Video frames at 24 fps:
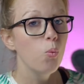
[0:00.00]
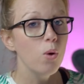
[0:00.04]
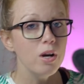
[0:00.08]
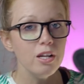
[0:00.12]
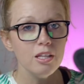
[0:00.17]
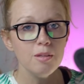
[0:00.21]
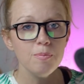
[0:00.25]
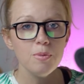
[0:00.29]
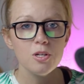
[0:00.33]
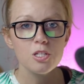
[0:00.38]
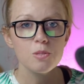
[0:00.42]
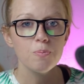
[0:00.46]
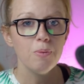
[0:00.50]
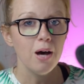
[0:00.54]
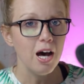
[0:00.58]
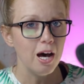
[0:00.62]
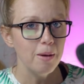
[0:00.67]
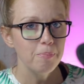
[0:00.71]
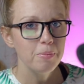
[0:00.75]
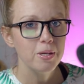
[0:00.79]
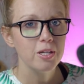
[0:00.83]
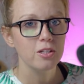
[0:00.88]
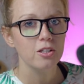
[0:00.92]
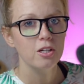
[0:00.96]
One of the most
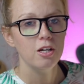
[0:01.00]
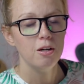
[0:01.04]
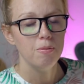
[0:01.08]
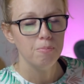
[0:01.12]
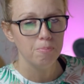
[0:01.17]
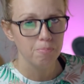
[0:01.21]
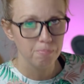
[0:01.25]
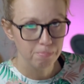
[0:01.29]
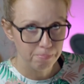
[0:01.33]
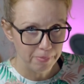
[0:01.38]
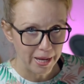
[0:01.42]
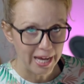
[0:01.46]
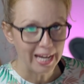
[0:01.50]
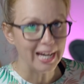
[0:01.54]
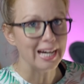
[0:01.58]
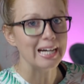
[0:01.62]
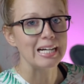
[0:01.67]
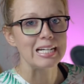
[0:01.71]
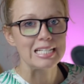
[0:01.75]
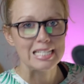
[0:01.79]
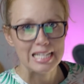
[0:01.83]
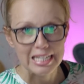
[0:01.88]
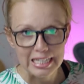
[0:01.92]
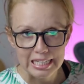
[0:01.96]
popular
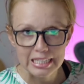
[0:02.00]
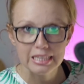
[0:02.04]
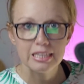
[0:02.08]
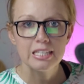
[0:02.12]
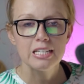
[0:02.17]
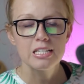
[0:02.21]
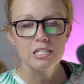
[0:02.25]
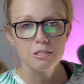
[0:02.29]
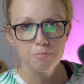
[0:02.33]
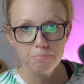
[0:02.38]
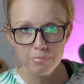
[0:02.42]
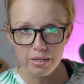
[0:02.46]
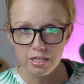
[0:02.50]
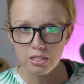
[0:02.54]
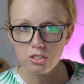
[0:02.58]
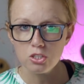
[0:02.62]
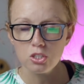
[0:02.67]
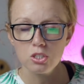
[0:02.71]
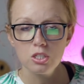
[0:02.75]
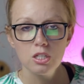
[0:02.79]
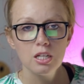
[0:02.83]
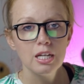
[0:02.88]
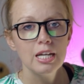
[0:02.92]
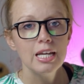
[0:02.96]
packs in this
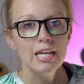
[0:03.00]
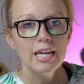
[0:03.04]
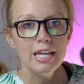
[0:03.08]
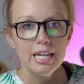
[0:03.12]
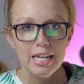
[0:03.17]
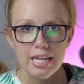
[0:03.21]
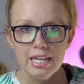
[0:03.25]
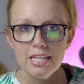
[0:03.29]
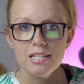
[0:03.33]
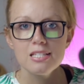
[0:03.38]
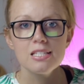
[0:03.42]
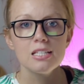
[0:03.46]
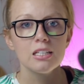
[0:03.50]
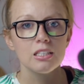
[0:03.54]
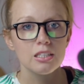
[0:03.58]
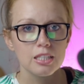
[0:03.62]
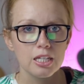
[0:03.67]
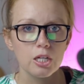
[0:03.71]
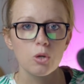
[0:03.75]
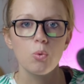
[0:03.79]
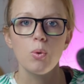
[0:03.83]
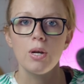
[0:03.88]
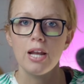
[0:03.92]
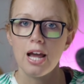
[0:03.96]
bundle is the
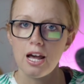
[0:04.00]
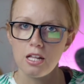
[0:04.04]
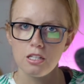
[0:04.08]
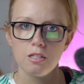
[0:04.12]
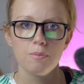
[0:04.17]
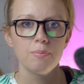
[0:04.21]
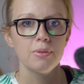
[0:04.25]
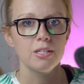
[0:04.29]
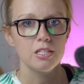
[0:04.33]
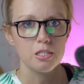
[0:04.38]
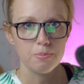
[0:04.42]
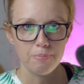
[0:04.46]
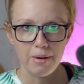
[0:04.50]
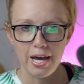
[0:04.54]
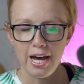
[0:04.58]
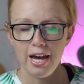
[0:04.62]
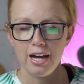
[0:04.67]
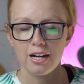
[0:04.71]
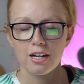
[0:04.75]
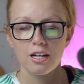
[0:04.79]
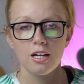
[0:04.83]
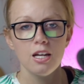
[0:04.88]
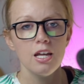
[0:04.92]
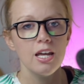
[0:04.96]
Liquid Elements
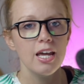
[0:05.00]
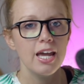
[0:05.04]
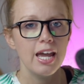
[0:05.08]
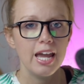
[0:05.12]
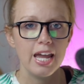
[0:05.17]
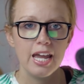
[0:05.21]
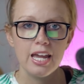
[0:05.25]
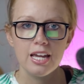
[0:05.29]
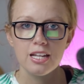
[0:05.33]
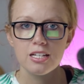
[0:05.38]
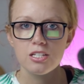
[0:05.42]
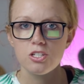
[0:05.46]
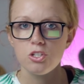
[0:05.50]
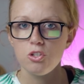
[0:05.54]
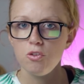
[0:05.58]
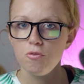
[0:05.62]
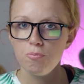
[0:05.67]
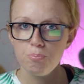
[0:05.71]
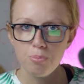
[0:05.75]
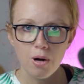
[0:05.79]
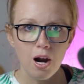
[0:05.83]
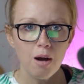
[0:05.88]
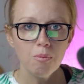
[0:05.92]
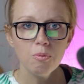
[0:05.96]
pack. And
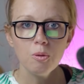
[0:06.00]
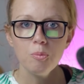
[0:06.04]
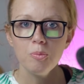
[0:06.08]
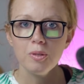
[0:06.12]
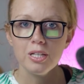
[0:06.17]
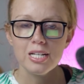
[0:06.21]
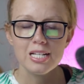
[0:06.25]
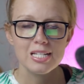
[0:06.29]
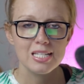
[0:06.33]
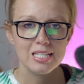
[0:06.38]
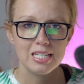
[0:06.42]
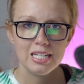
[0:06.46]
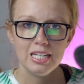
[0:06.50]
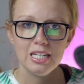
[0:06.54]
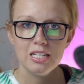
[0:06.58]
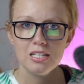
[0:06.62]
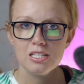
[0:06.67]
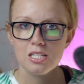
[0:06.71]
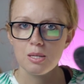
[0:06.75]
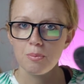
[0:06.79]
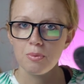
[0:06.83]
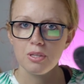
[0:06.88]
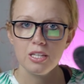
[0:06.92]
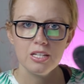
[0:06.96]
you've probably
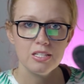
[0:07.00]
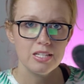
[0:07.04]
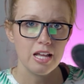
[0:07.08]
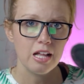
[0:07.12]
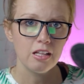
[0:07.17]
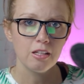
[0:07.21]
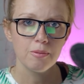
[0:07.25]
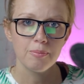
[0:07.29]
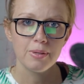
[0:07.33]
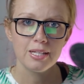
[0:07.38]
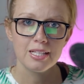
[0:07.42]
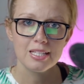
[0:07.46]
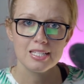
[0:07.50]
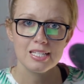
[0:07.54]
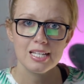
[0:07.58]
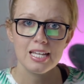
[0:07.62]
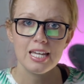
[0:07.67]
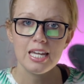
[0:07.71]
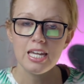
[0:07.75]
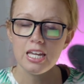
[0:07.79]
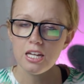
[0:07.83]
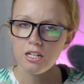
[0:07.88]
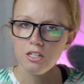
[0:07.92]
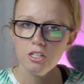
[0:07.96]
seen some of these elements
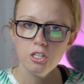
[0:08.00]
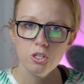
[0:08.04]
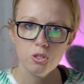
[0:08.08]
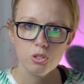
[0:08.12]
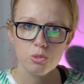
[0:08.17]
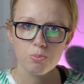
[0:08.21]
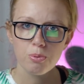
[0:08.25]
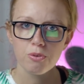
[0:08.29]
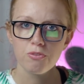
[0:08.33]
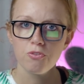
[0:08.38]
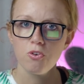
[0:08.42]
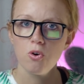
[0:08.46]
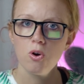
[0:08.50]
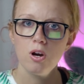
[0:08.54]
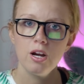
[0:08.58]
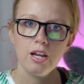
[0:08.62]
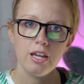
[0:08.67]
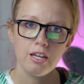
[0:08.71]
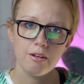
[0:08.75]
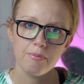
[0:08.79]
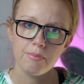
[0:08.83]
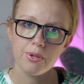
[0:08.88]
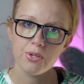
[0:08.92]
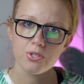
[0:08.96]
in use before
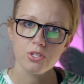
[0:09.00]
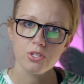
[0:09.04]
in